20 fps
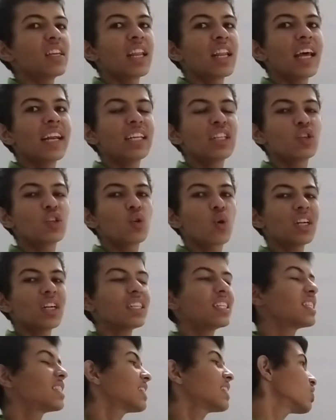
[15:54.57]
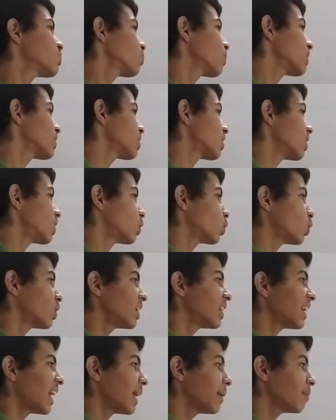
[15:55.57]
there is total distance plus total
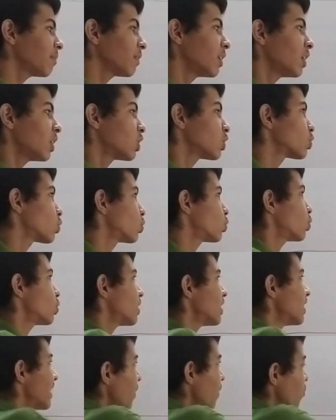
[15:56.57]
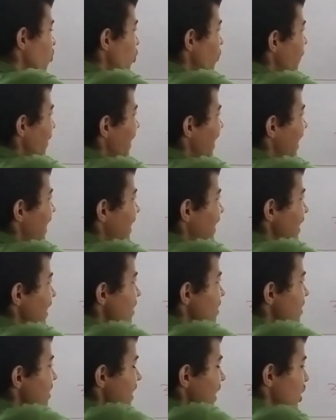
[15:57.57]
time. So total time would be
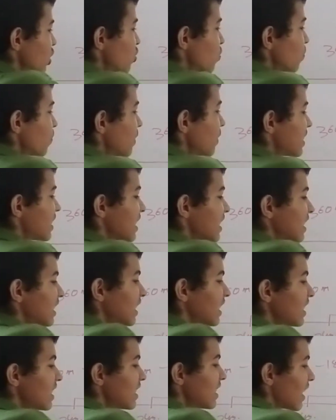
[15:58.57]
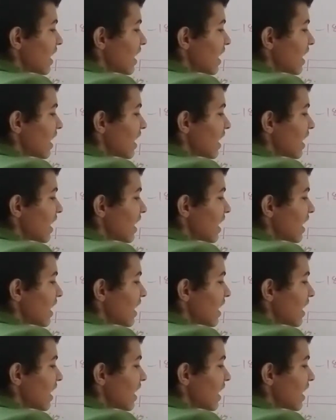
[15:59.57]
18 seconds plus 16